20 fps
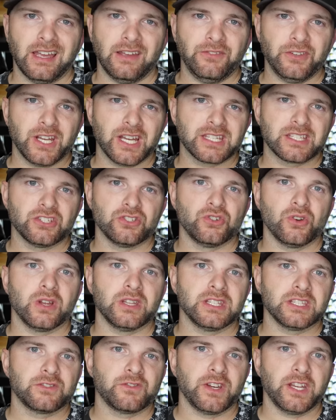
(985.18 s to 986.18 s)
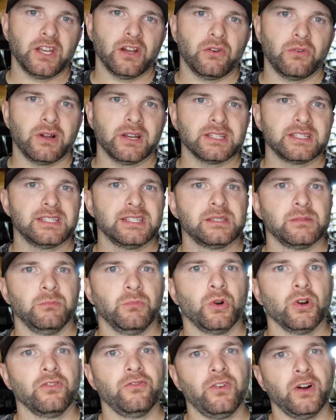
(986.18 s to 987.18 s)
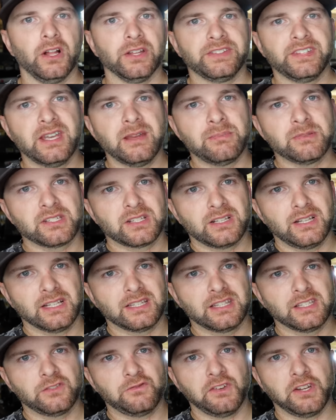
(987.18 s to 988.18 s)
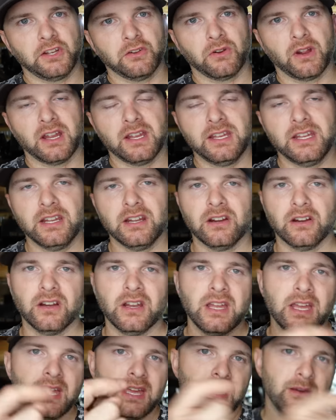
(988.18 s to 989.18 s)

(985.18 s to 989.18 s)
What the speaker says: If you guys enjoyed this video and wanna see some more fall tips, click this video right here.